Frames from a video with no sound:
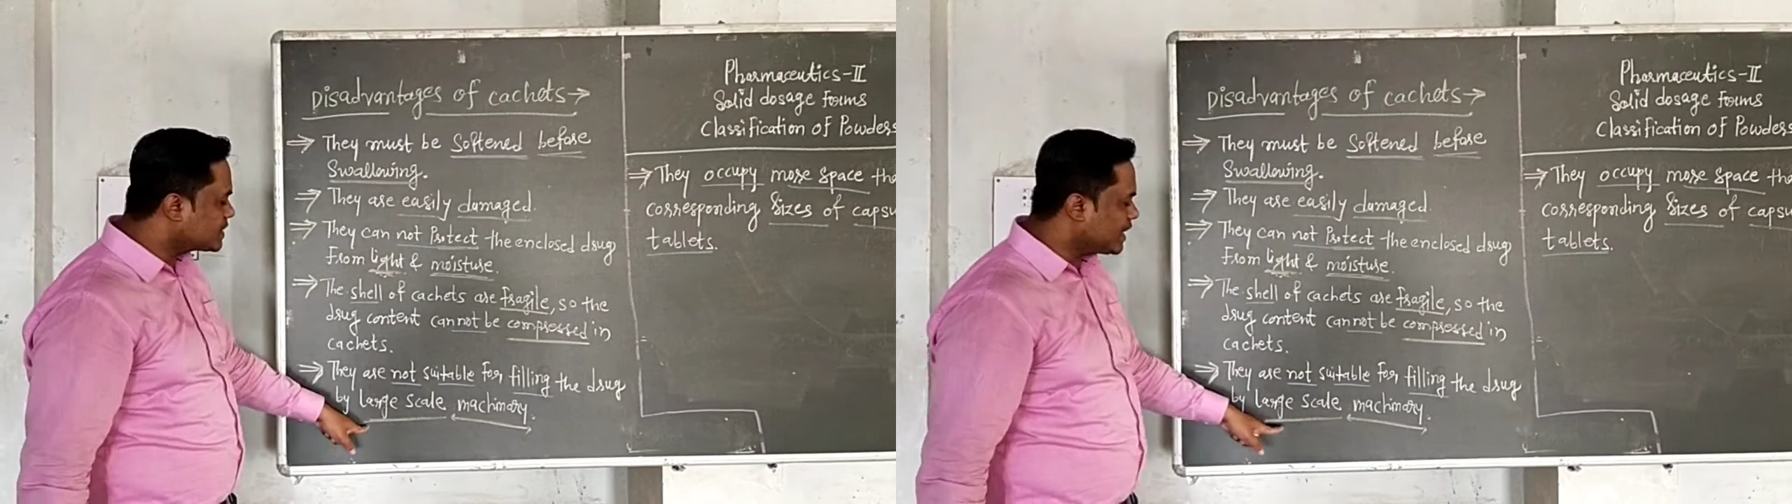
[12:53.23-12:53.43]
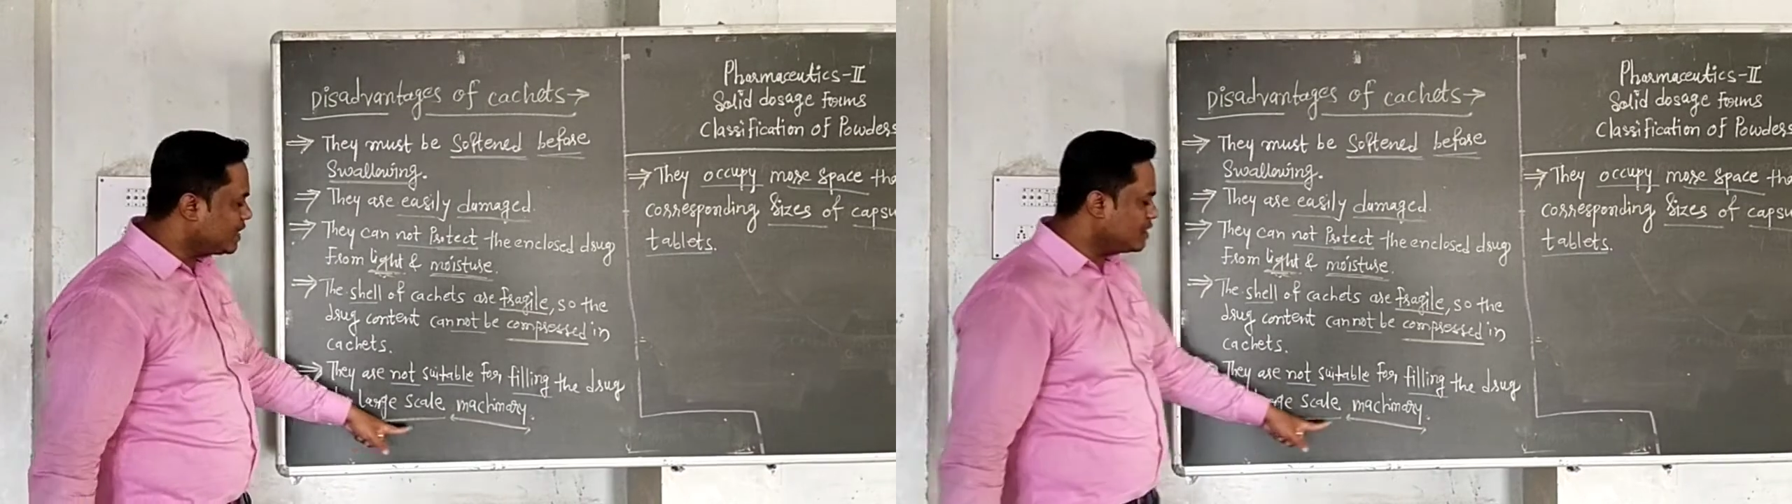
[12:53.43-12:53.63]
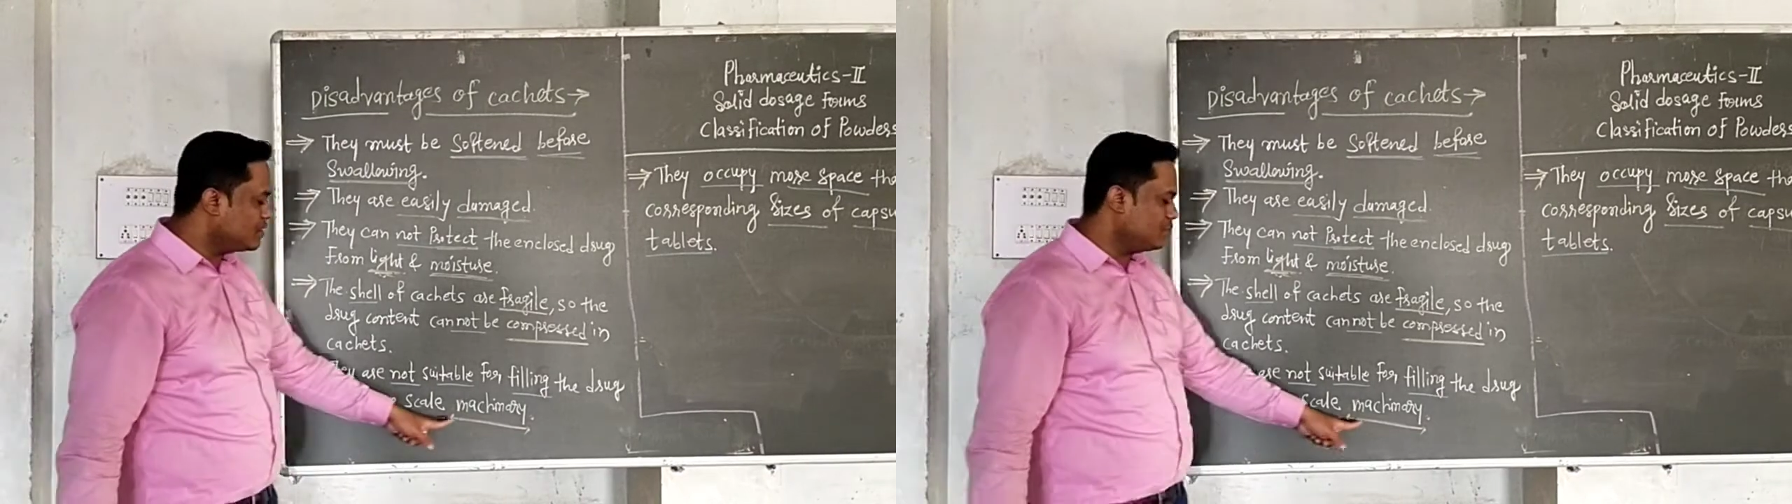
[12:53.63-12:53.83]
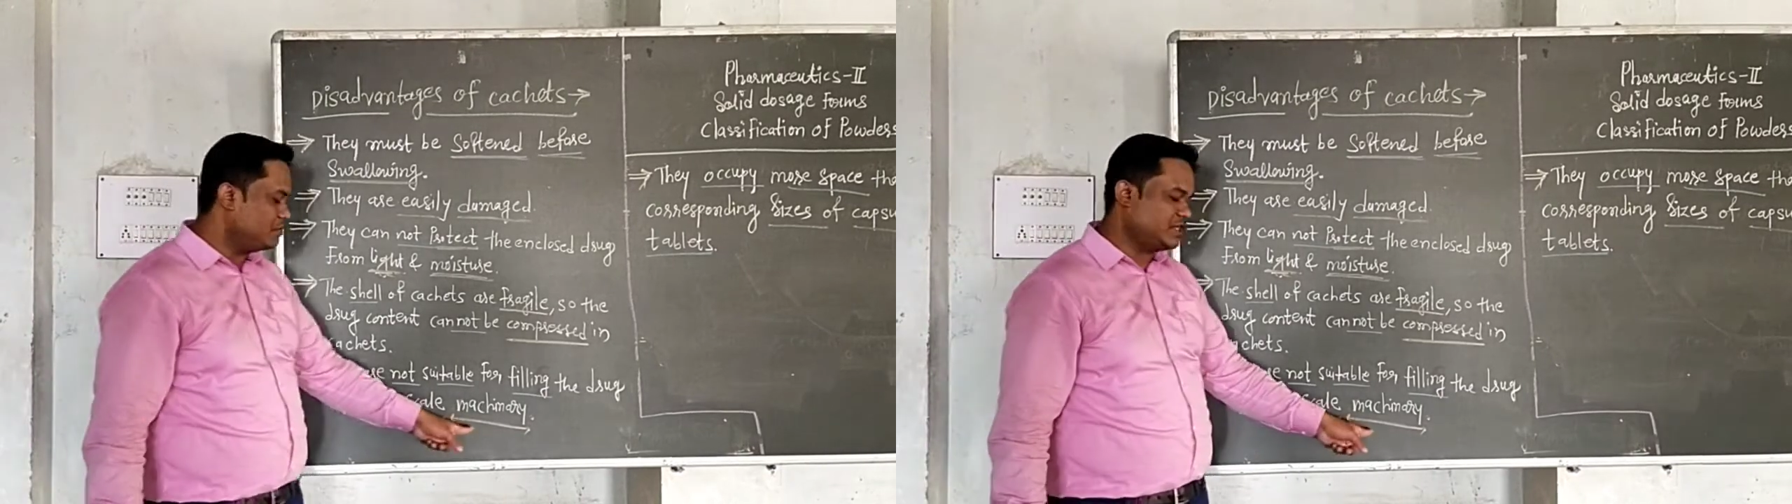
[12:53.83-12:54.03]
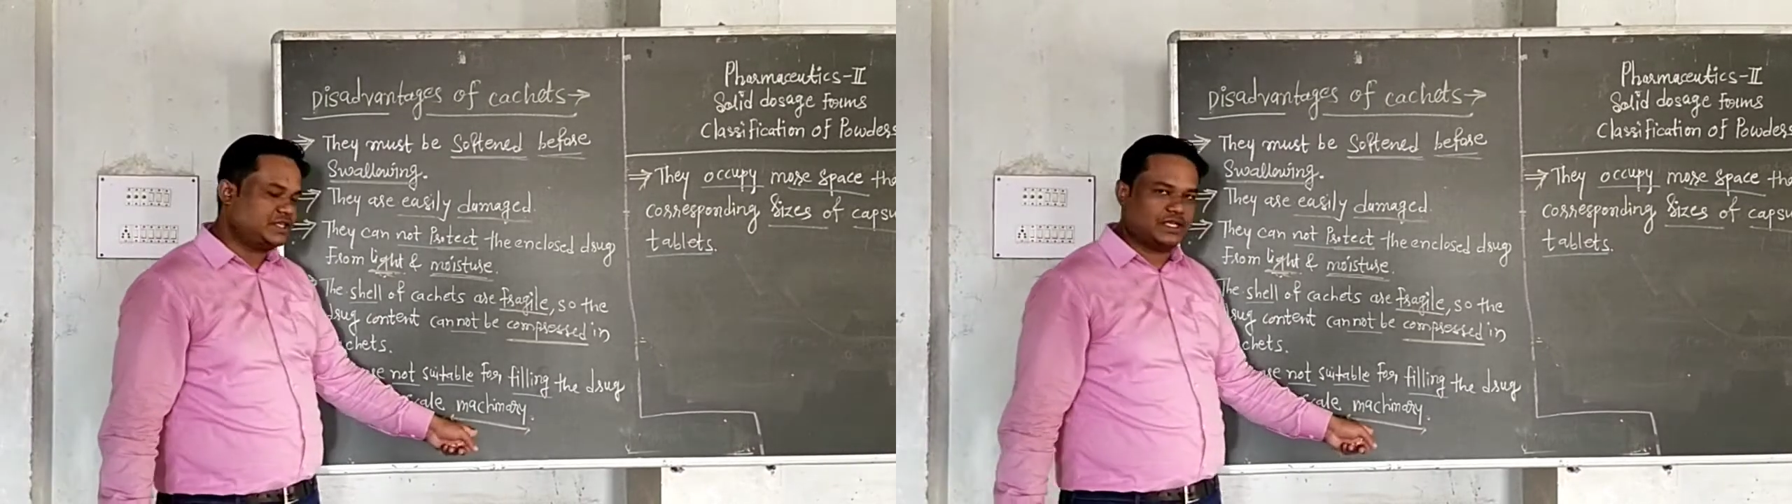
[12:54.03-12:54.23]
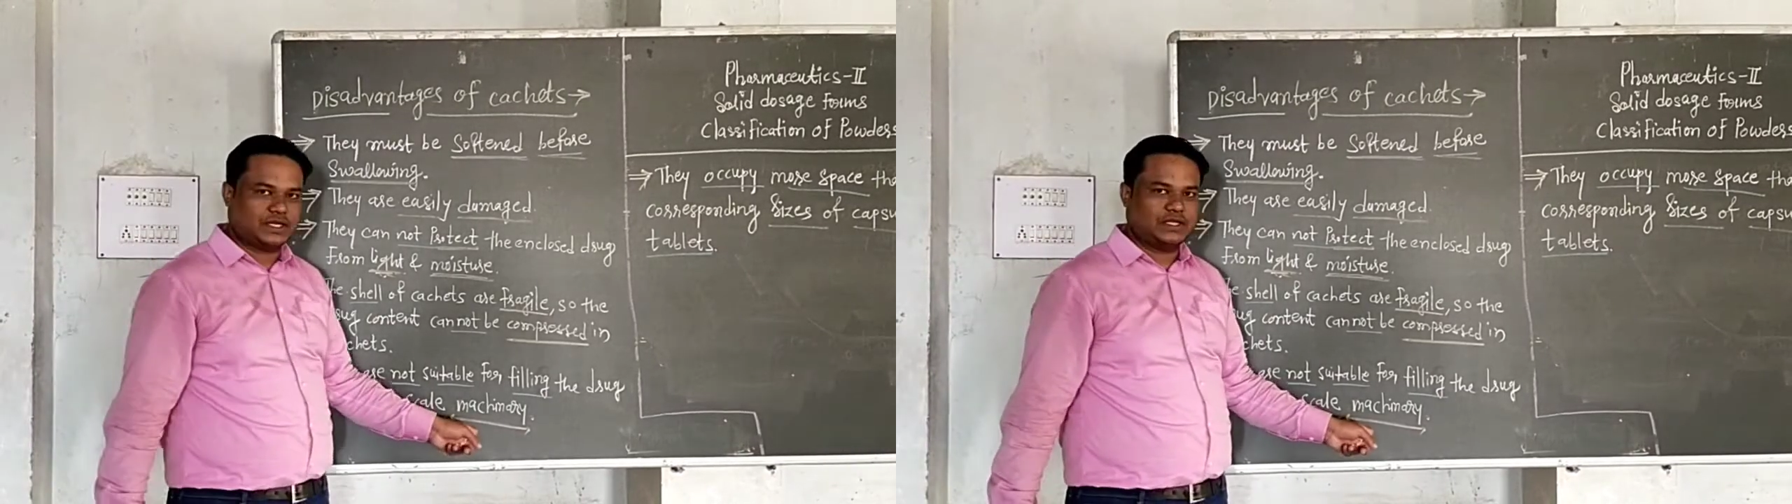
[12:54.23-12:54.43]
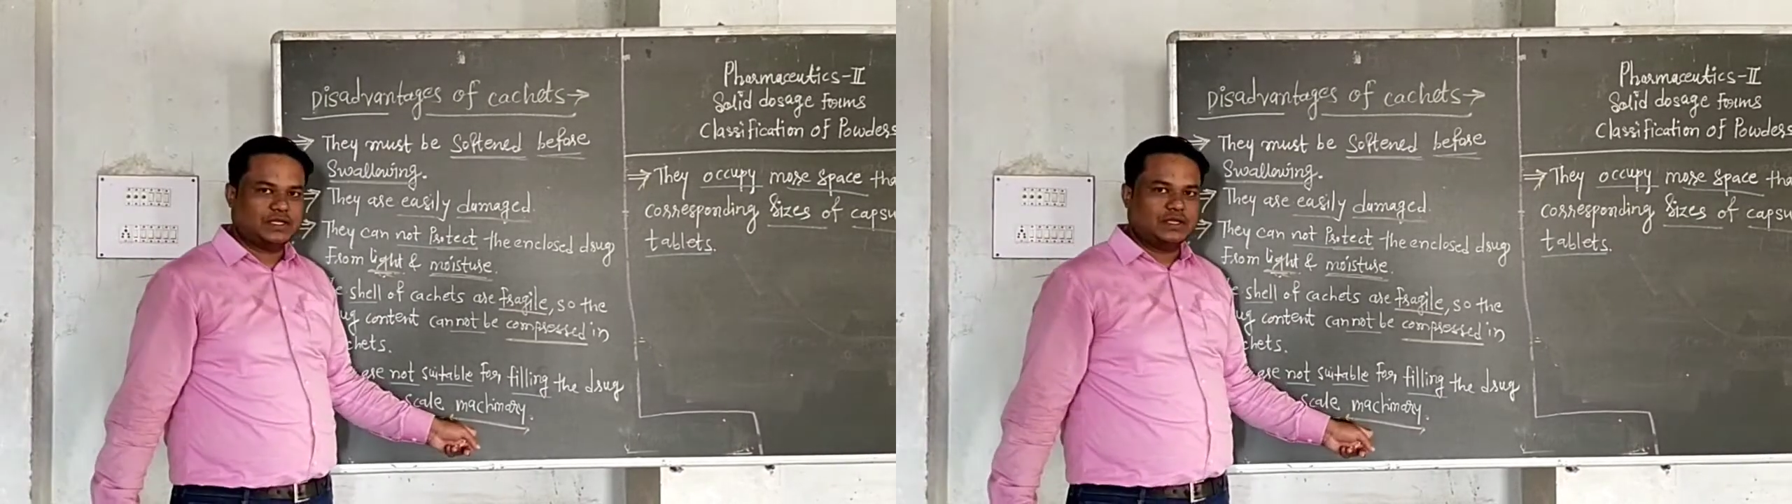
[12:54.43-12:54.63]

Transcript: scale machinery